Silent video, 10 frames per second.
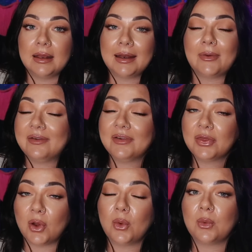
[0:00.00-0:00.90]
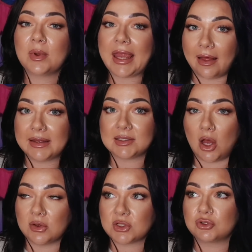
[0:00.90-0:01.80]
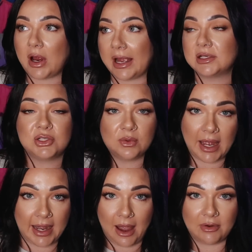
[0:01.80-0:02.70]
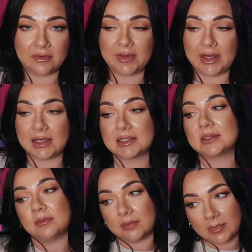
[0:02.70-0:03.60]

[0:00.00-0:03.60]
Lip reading: Now, even though Kelly is also trying to get out of this,